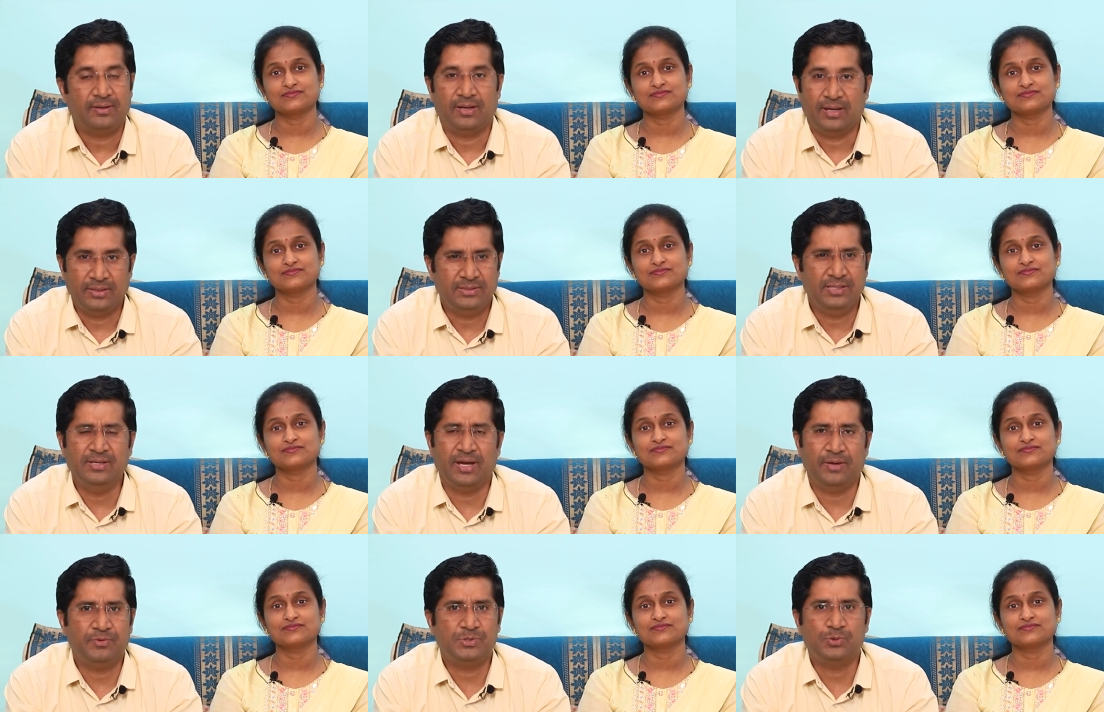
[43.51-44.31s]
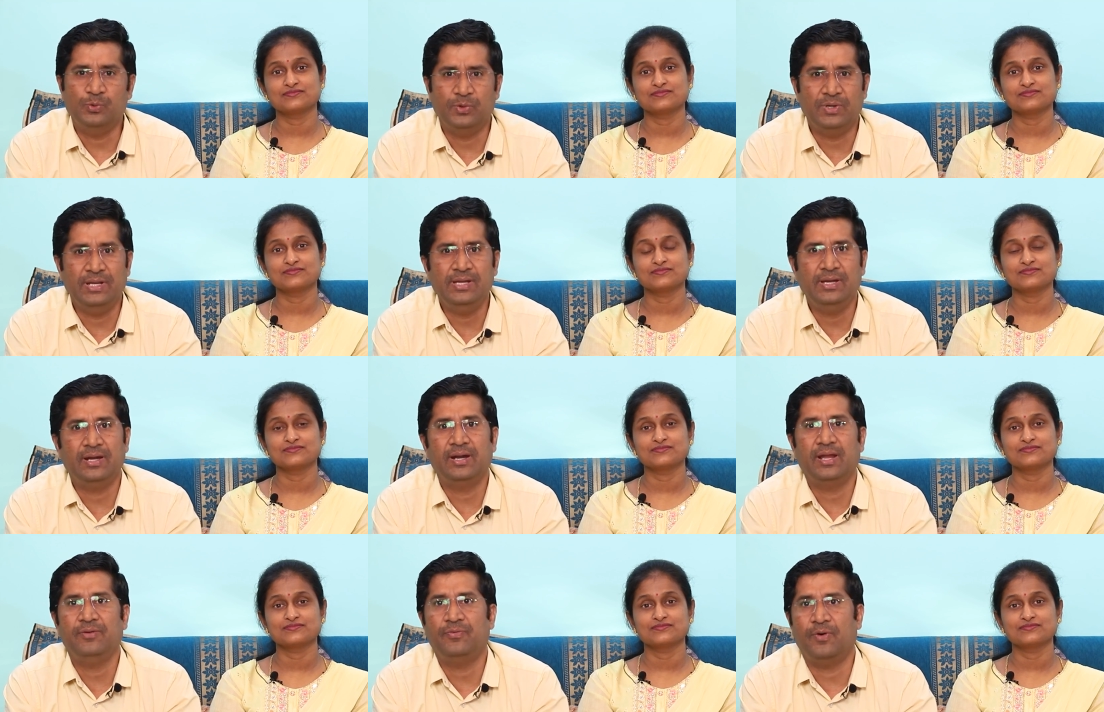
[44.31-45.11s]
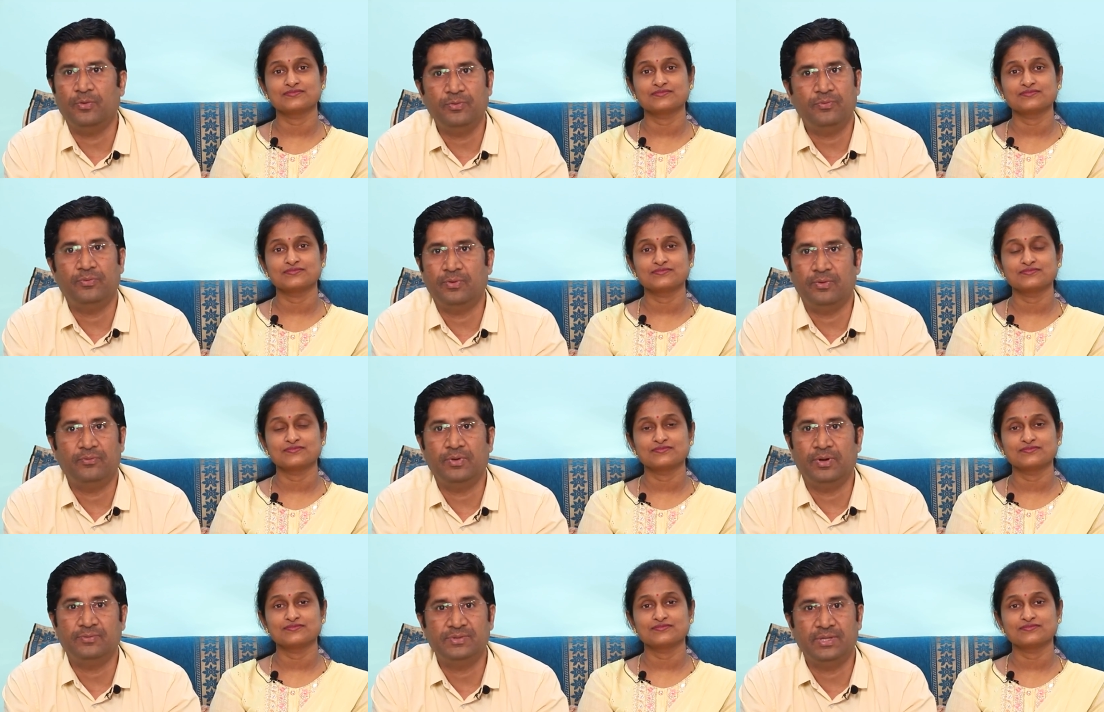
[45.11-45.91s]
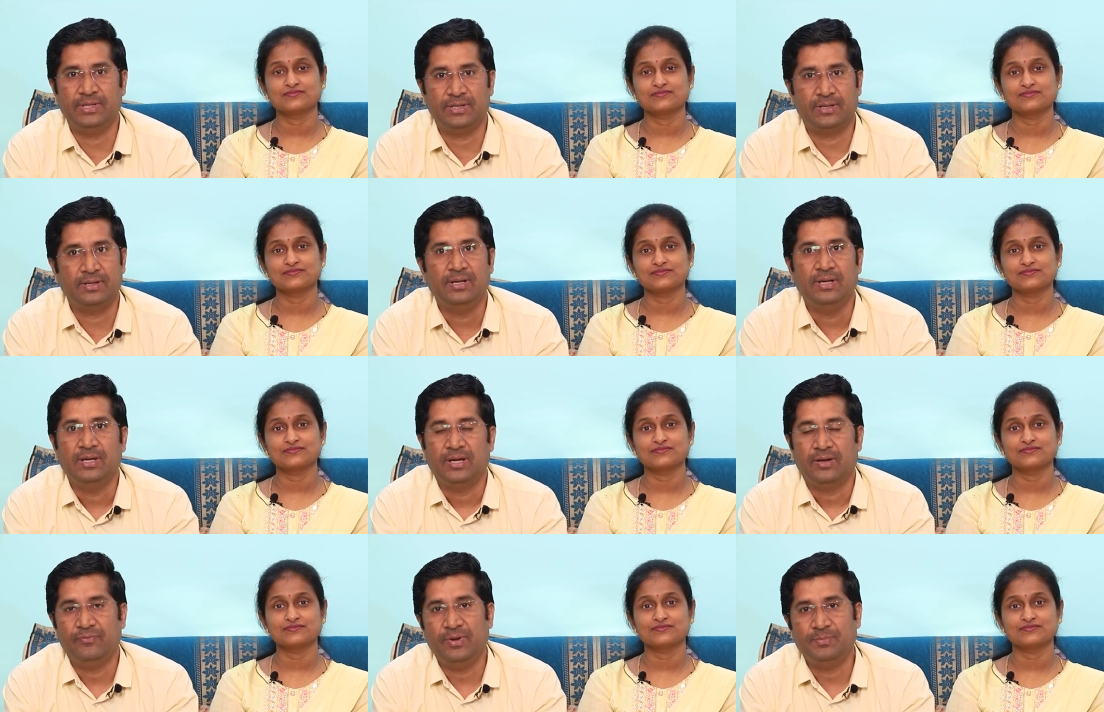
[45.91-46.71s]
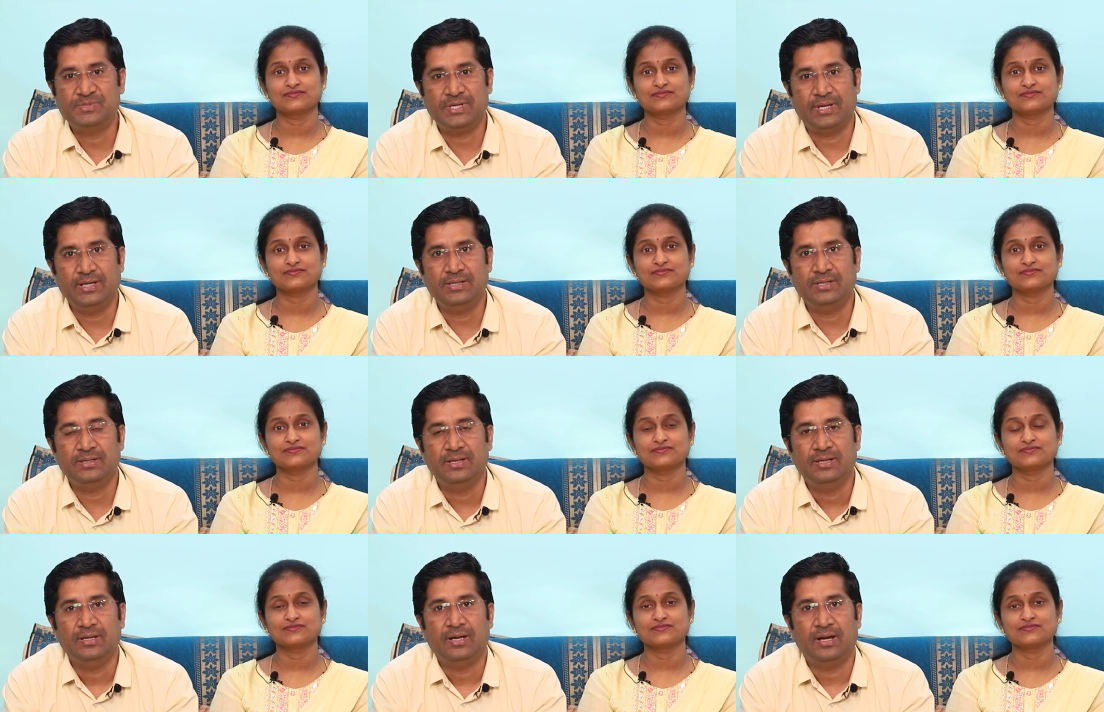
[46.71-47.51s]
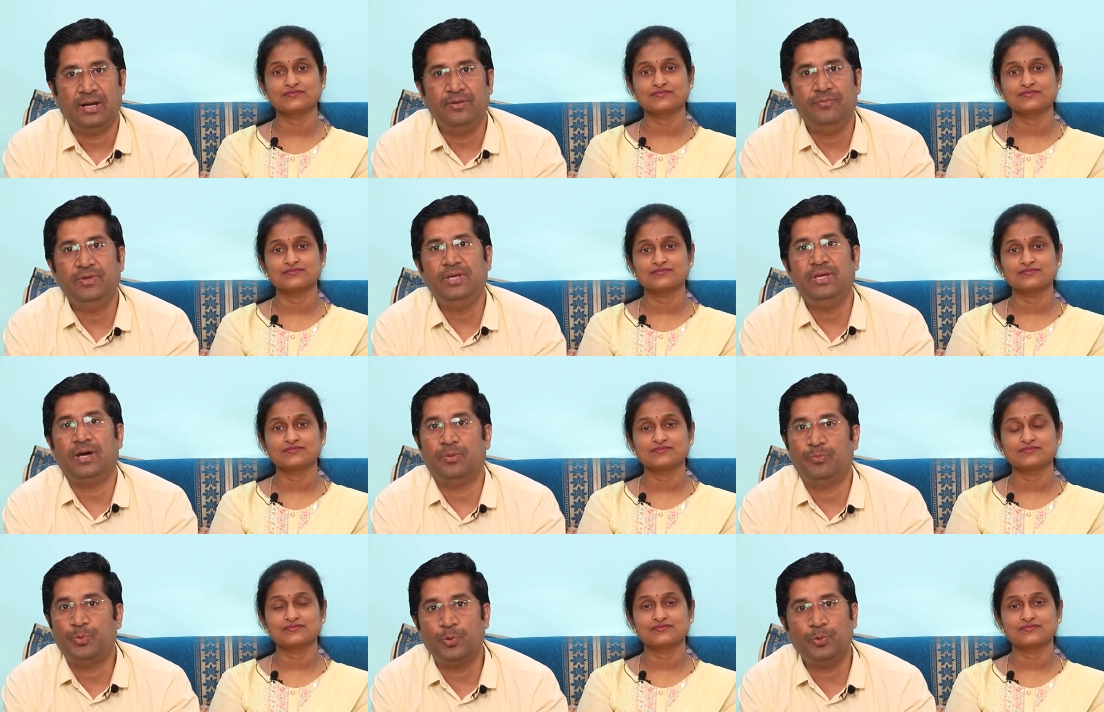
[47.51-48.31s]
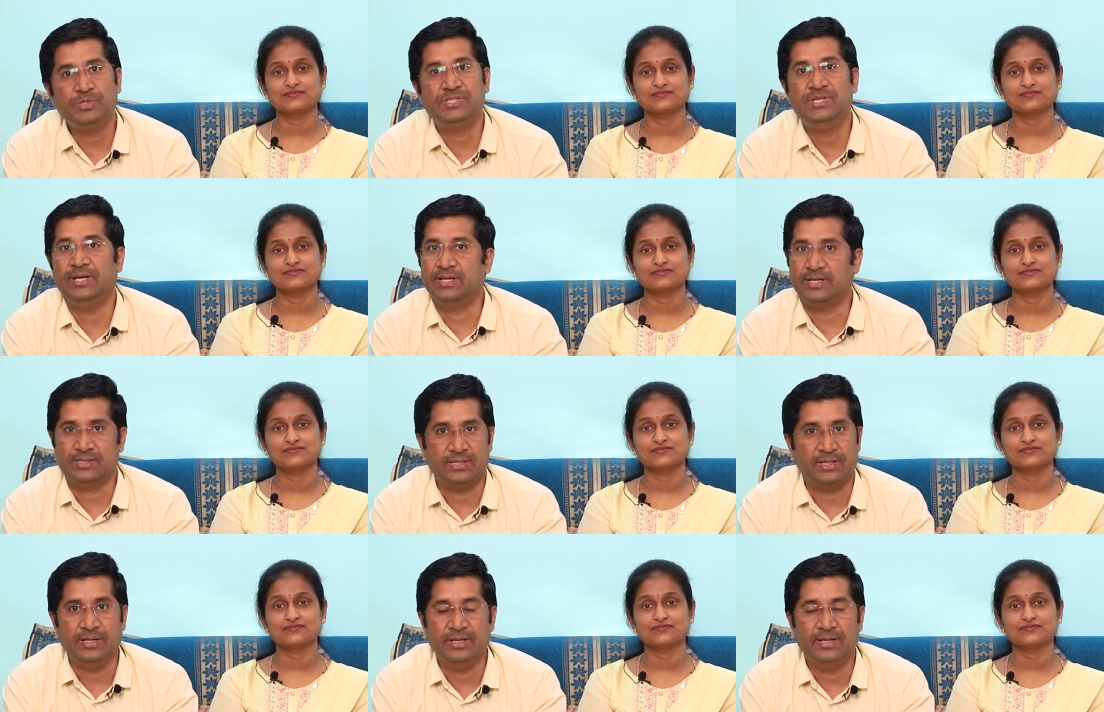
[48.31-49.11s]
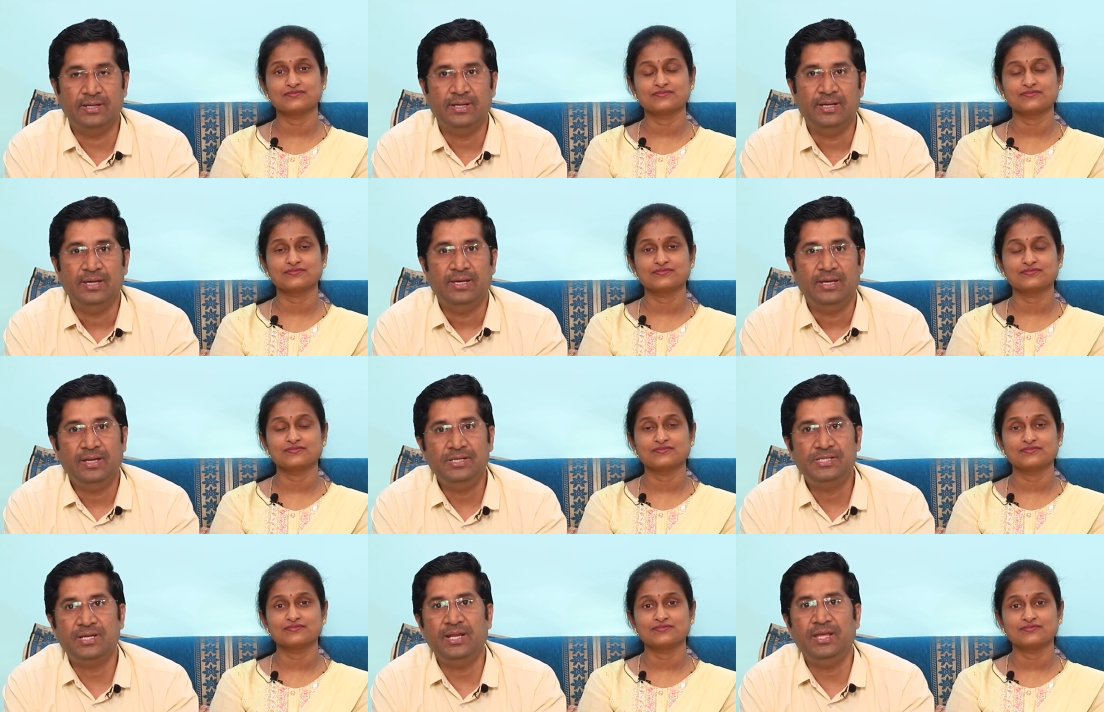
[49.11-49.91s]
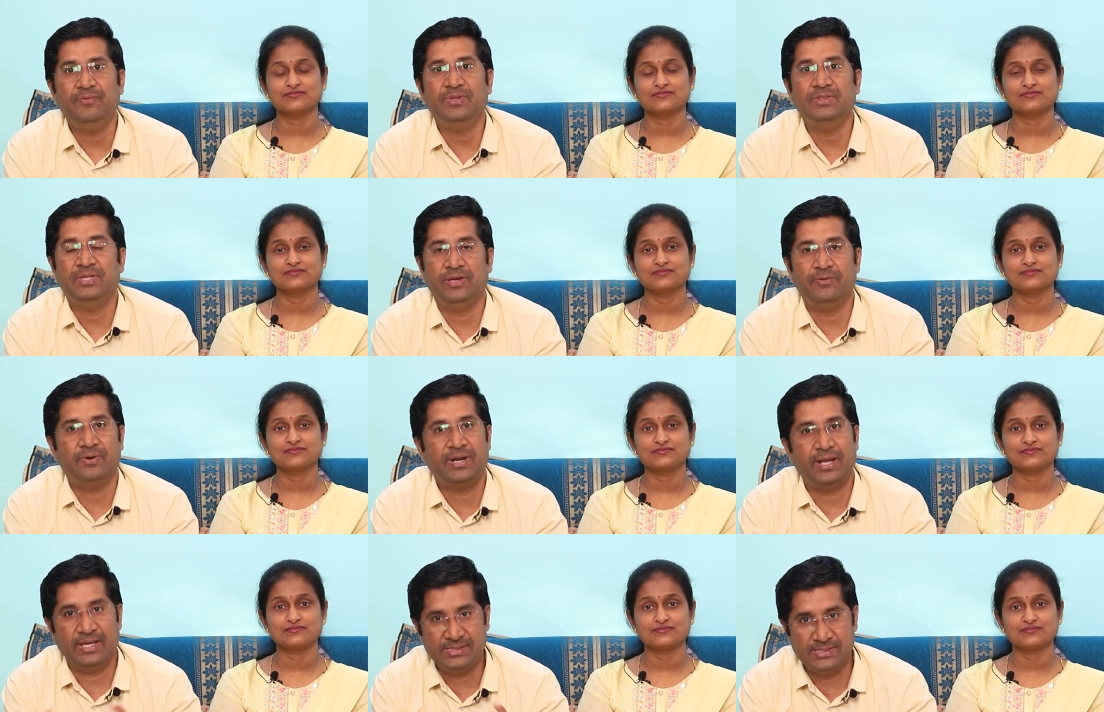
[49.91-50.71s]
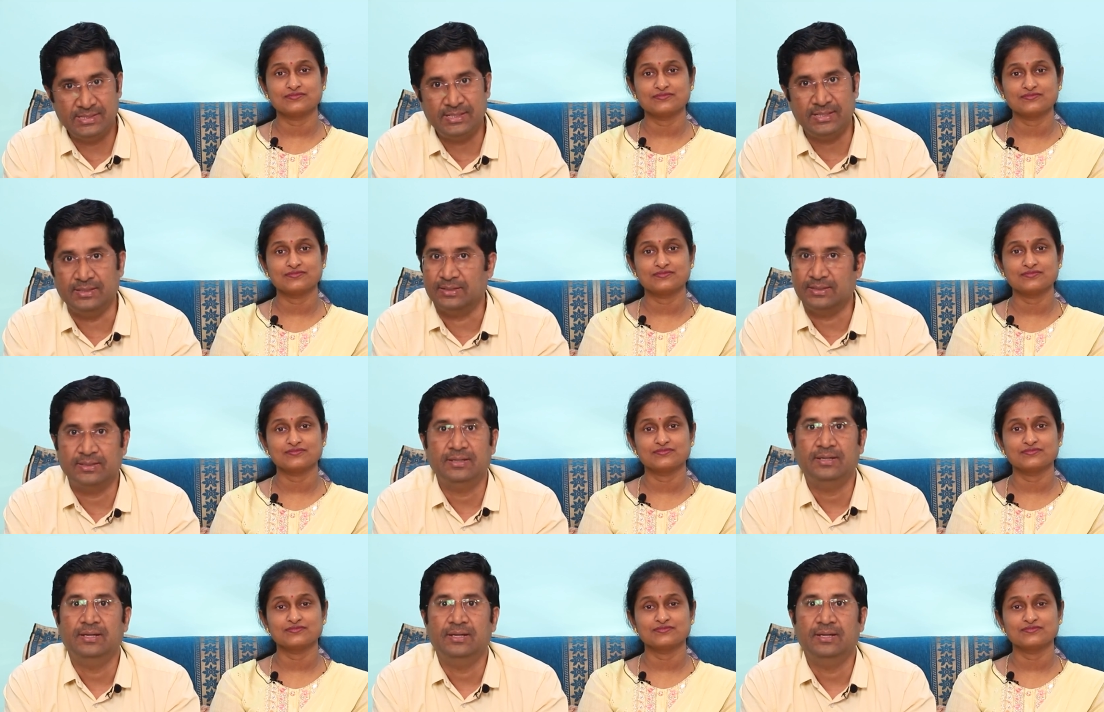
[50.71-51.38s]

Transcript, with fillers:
Speaker 1: I think I was googling and I found one of their website and we approached Data Trained Initially, even they were hesitant